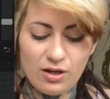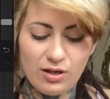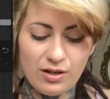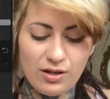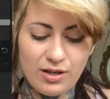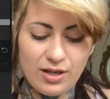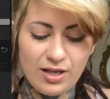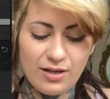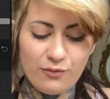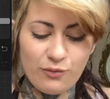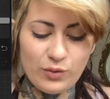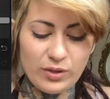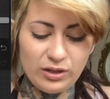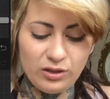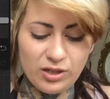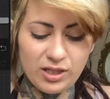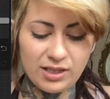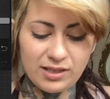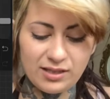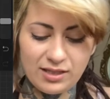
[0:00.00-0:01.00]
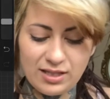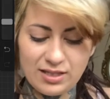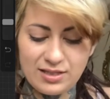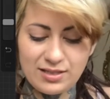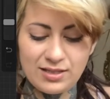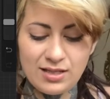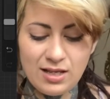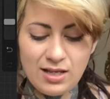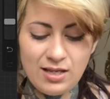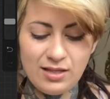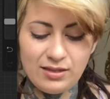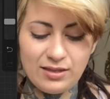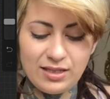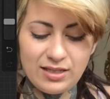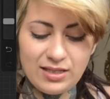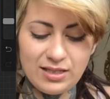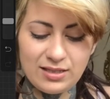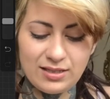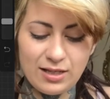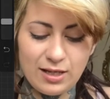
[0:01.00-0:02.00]
if we look at this, this
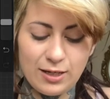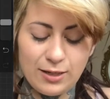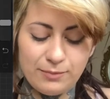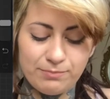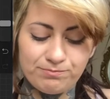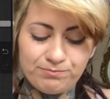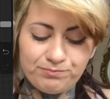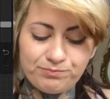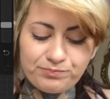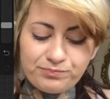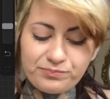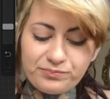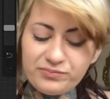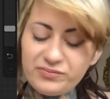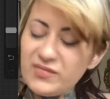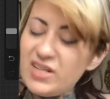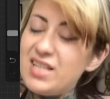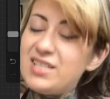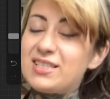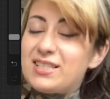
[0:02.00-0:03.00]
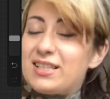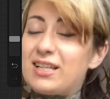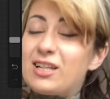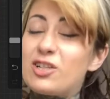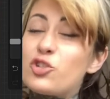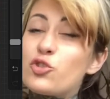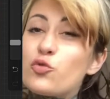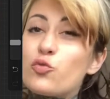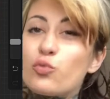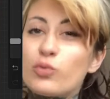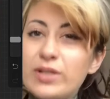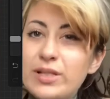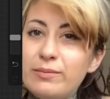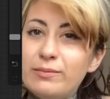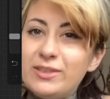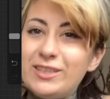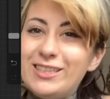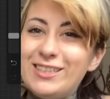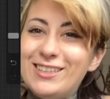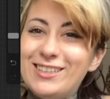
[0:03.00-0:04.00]
is an
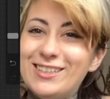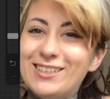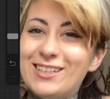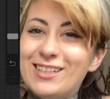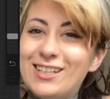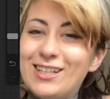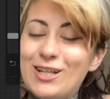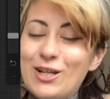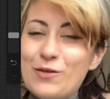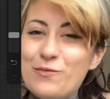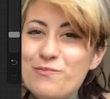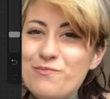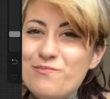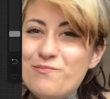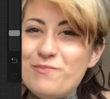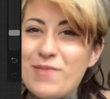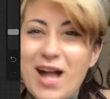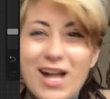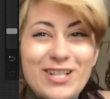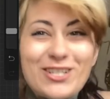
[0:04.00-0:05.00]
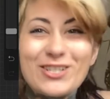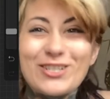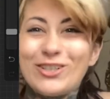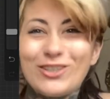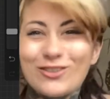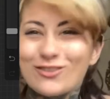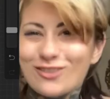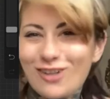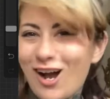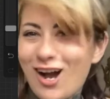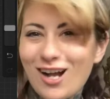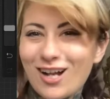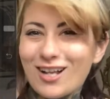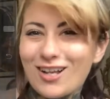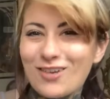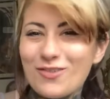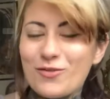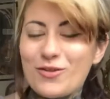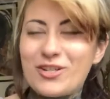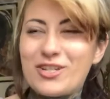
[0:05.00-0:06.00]
extremely magical rock,
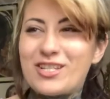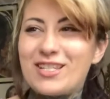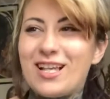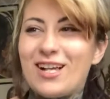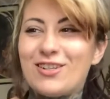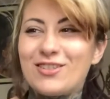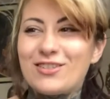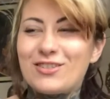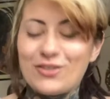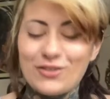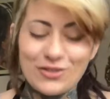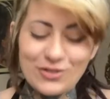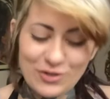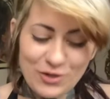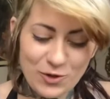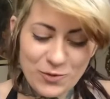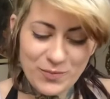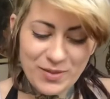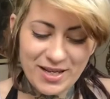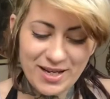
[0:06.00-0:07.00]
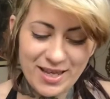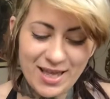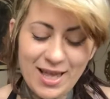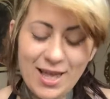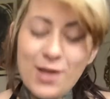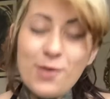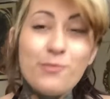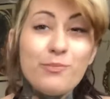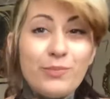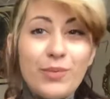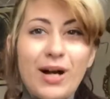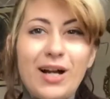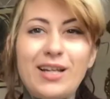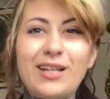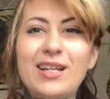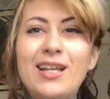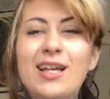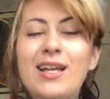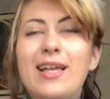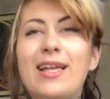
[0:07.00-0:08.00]
which sounds so stupid,
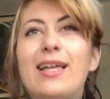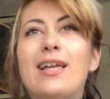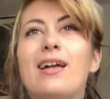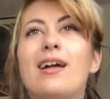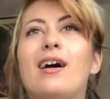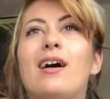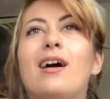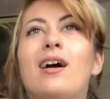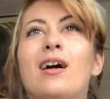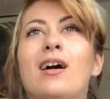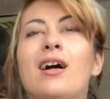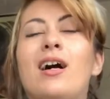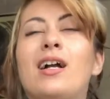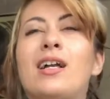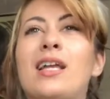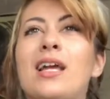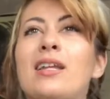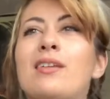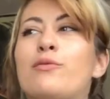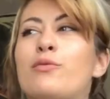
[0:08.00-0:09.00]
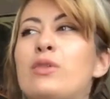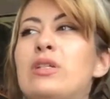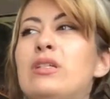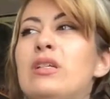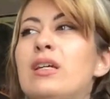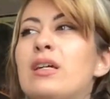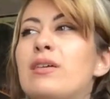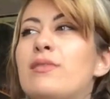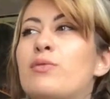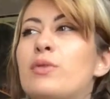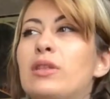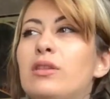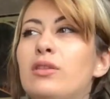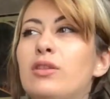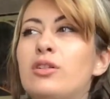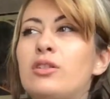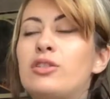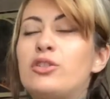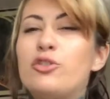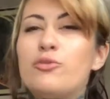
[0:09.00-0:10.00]
but again, if we
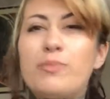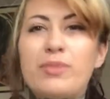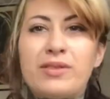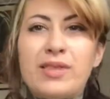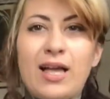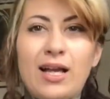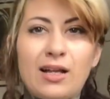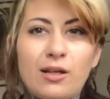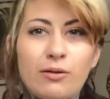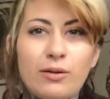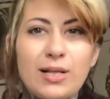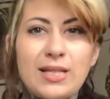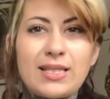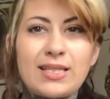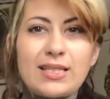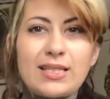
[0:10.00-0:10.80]
look to Pythagoras,